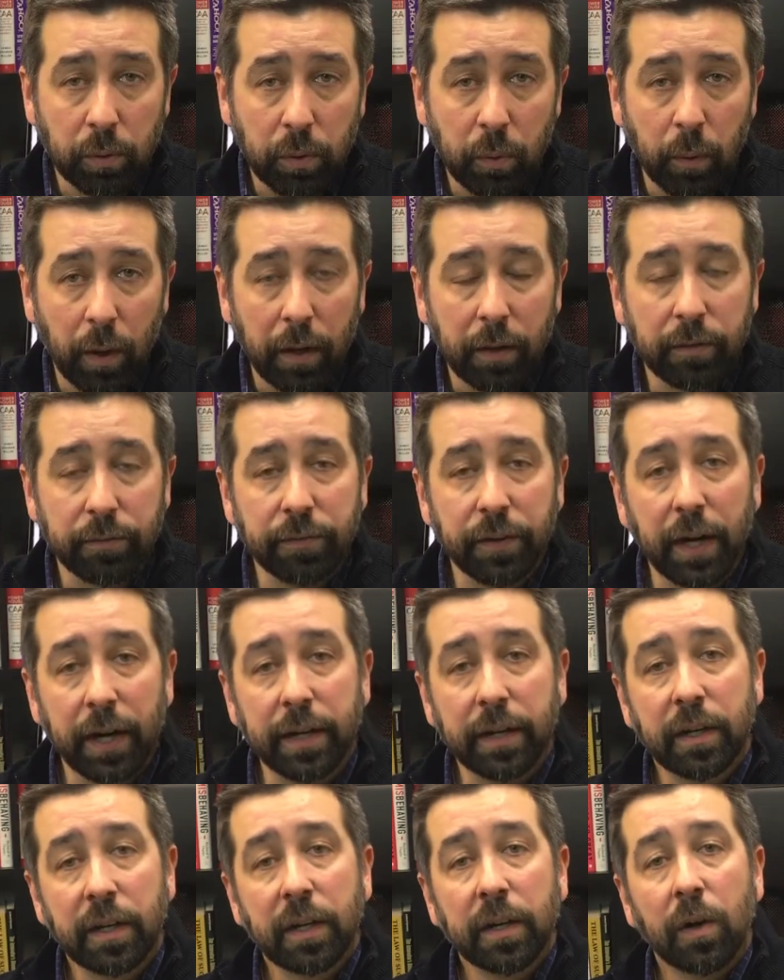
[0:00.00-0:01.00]
qualified,
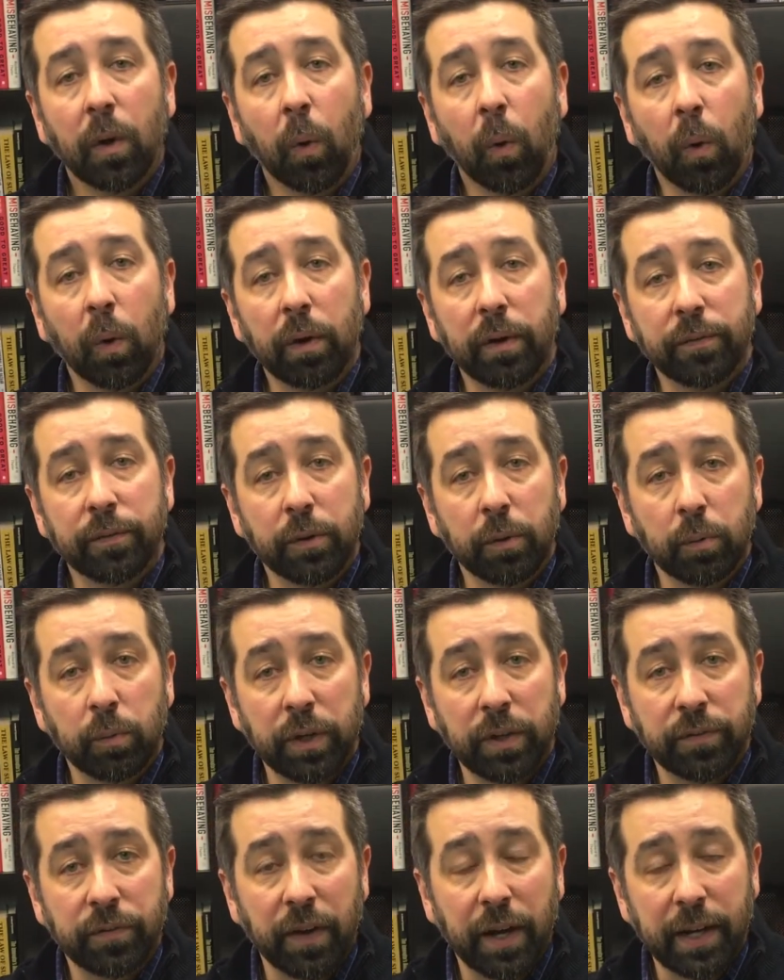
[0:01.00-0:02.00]
or if you're
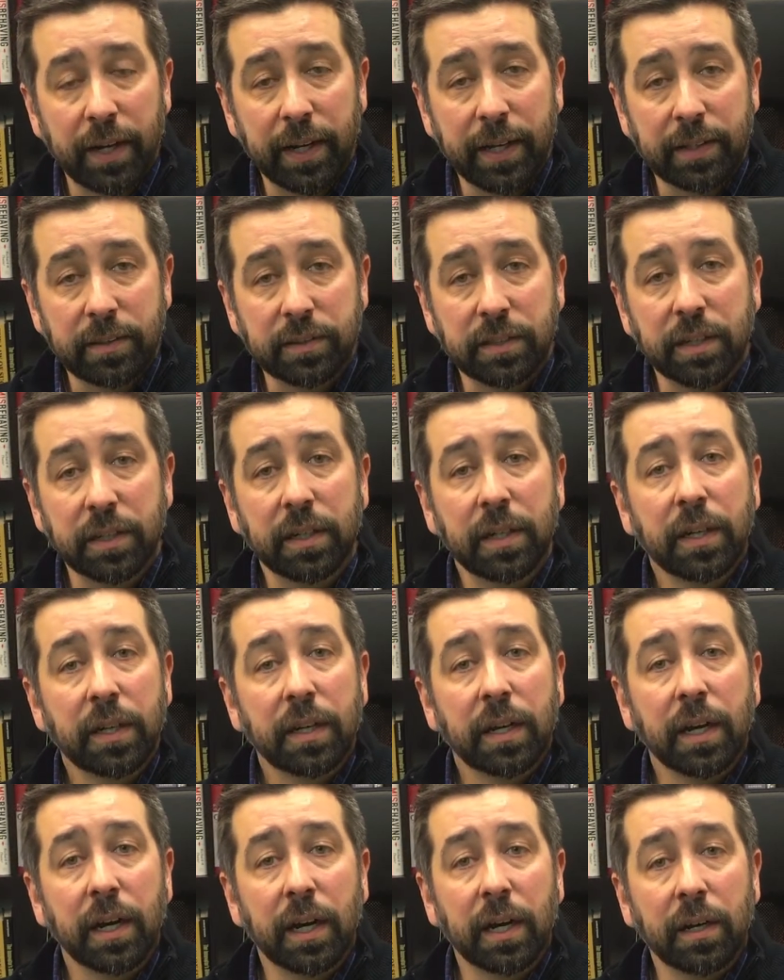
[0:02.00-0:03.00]
refinancing,
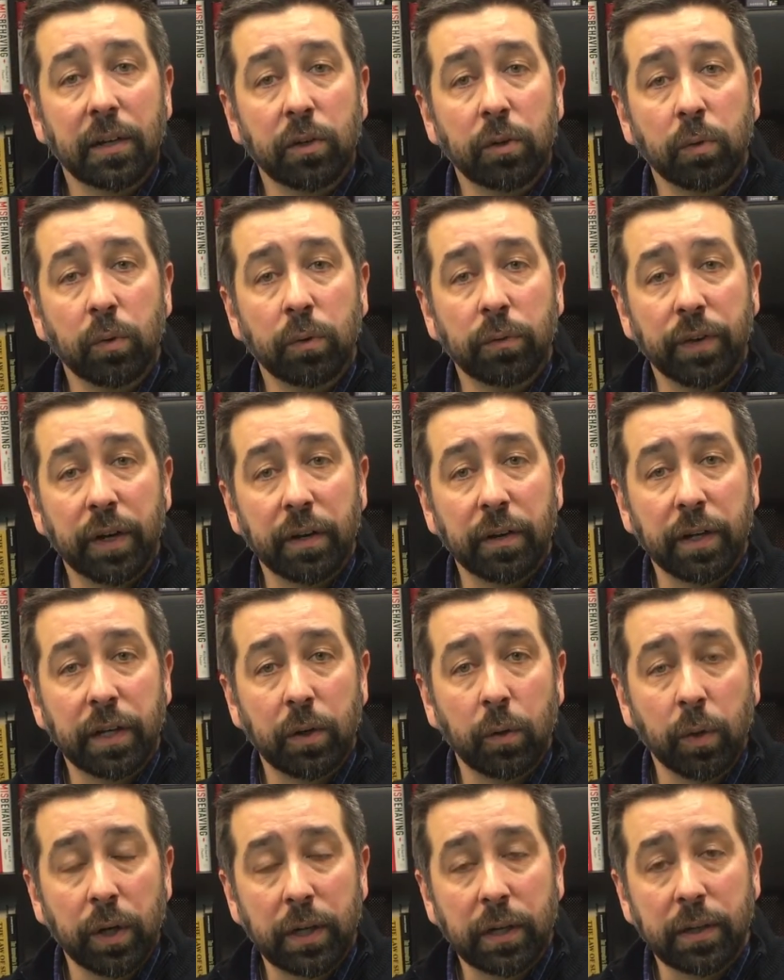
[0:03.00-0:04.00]
you will very
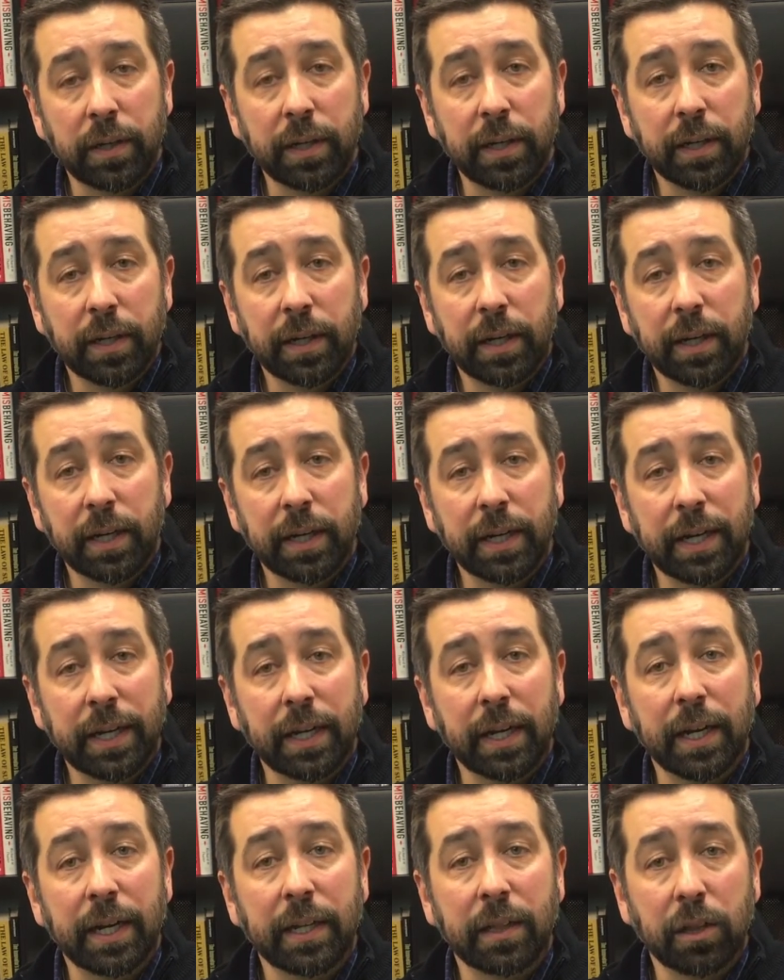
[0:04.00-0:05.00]
quickly get
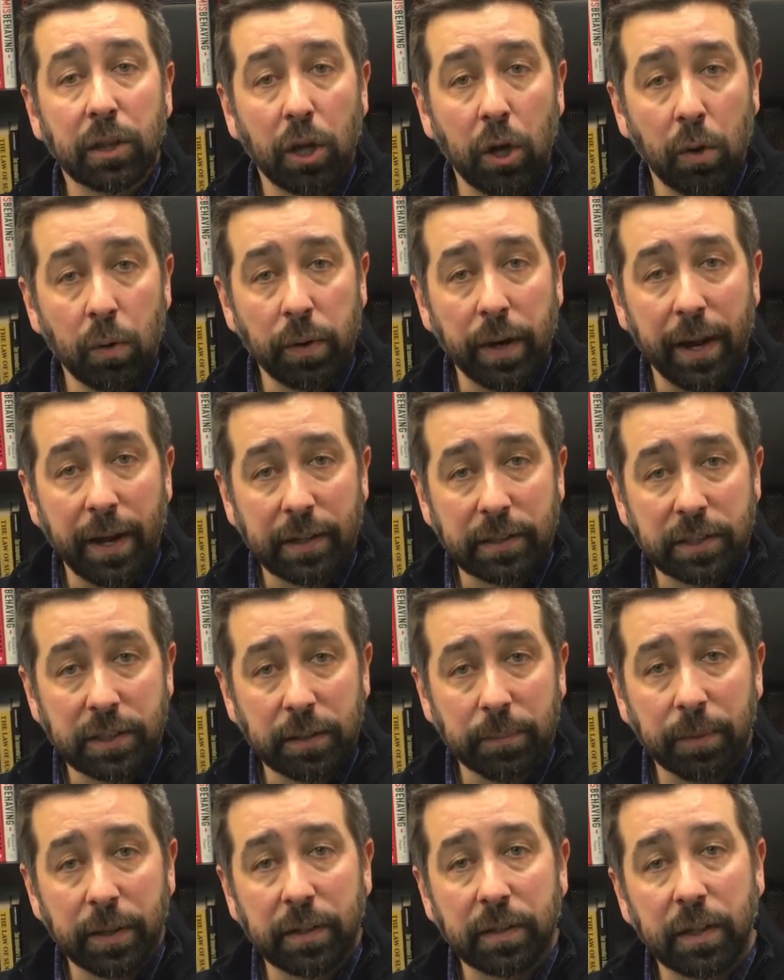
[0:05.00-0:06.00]
a loan
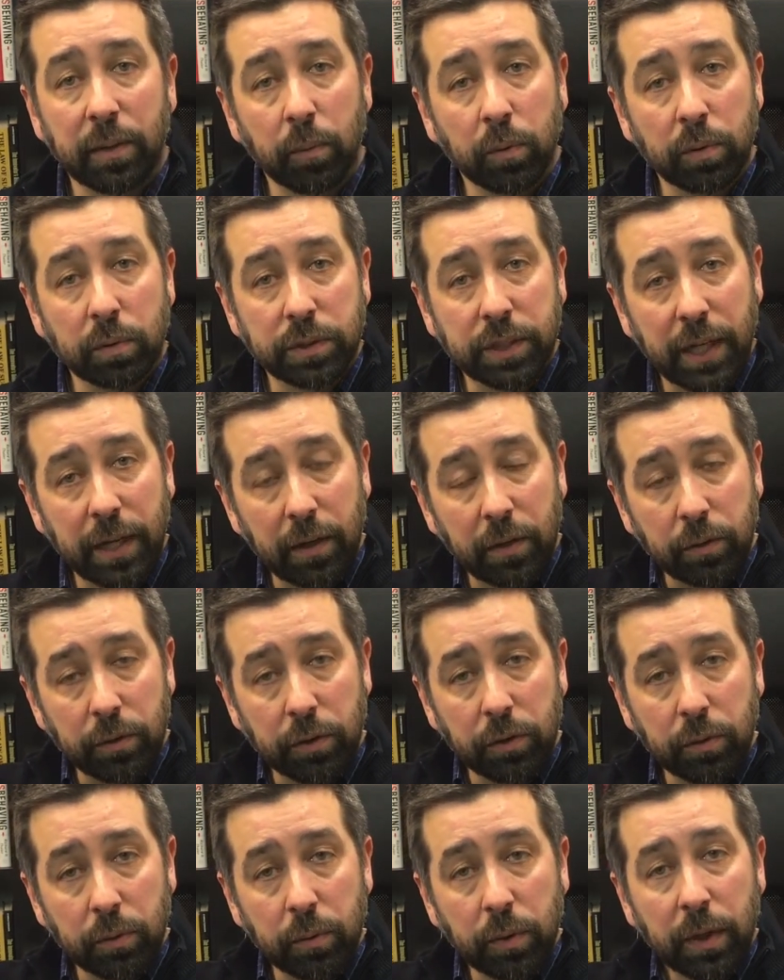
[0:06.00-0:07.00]
estimate that will tell
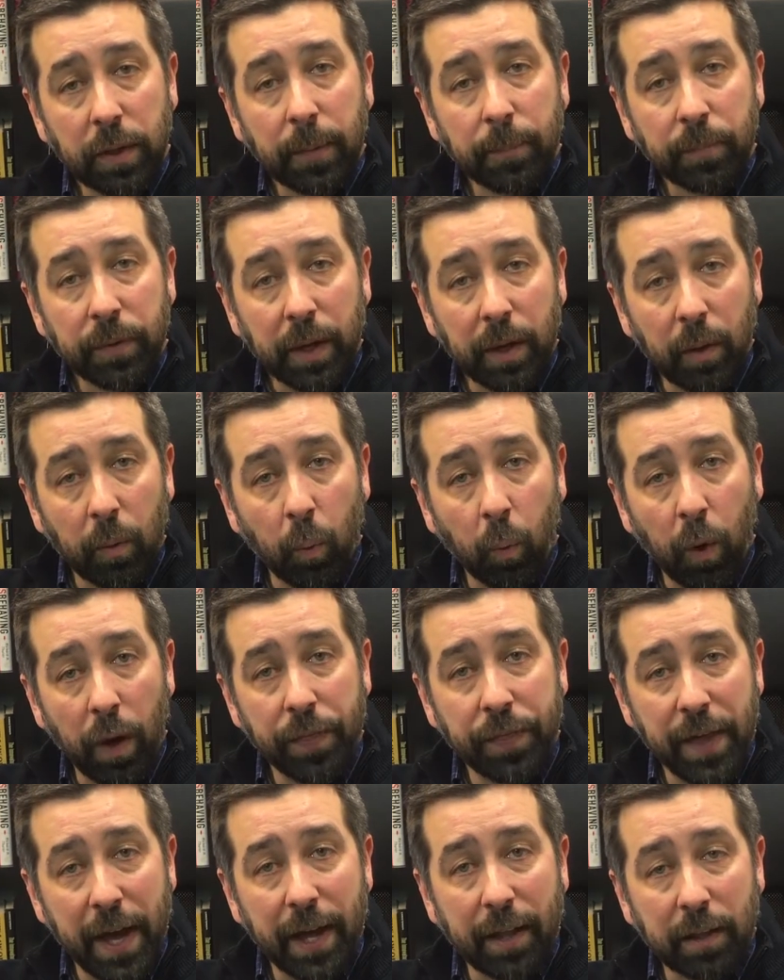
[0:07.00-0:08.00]
you what
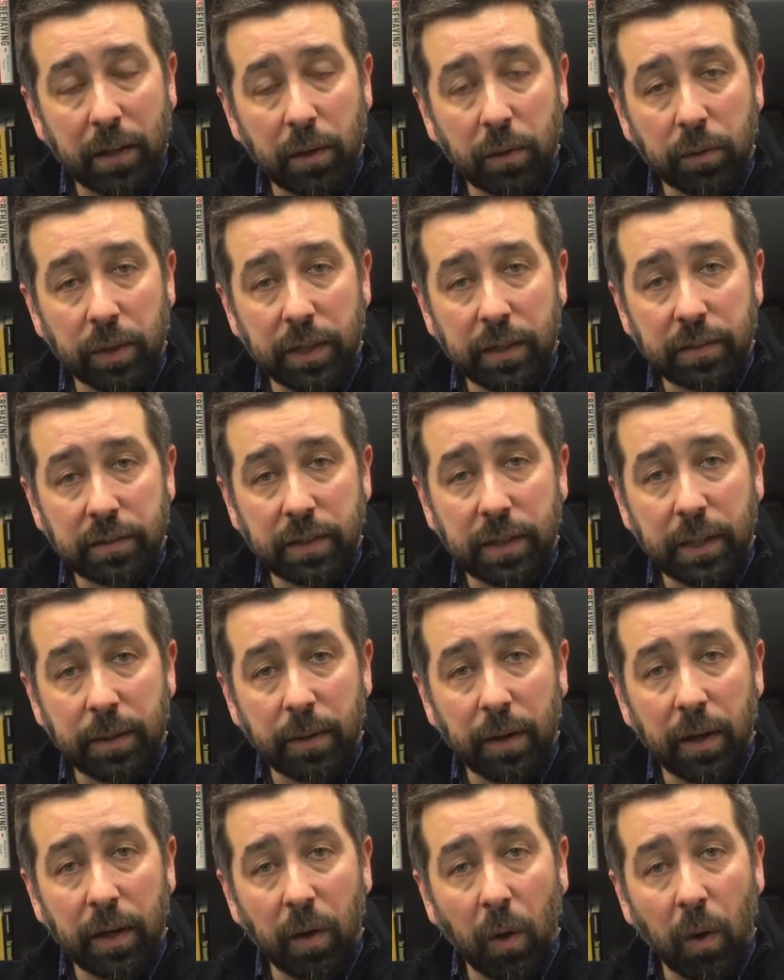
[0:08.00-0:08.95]
that loan is. In